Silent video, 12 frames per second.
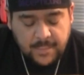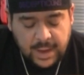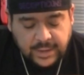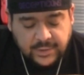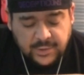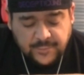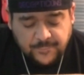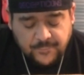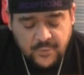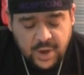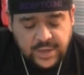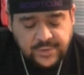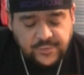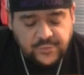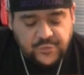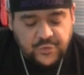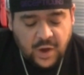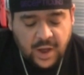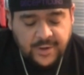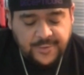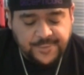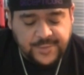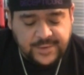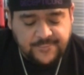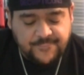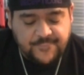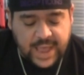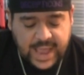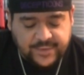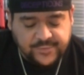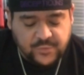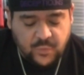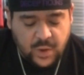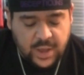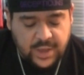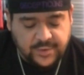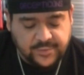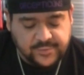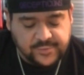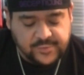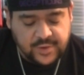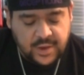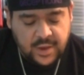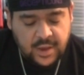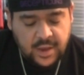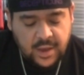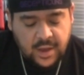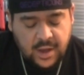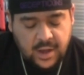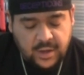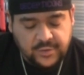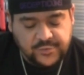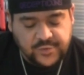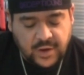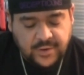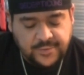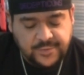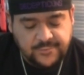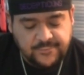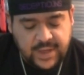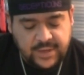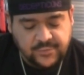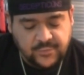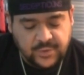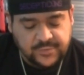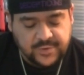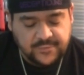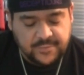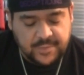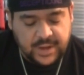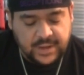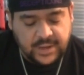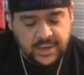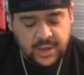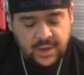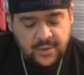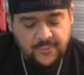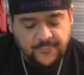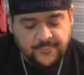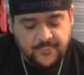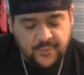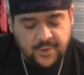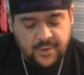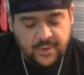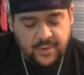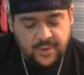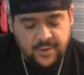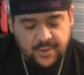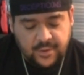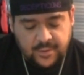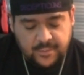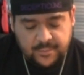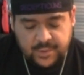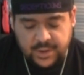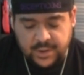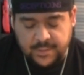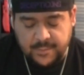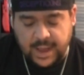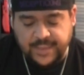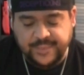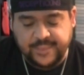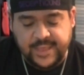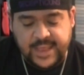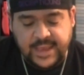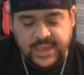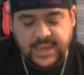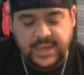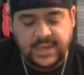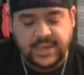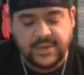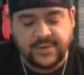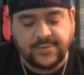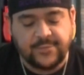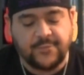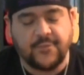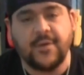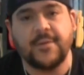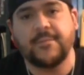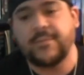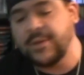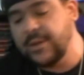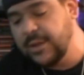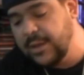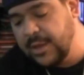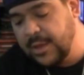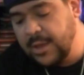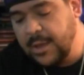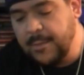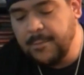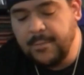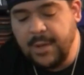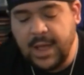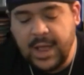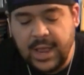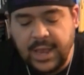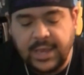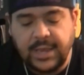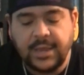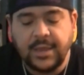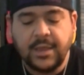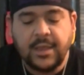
my good friend Jonathan Vasquez. Uh, Jonathan Vasquez, everybody, from, I think he is from my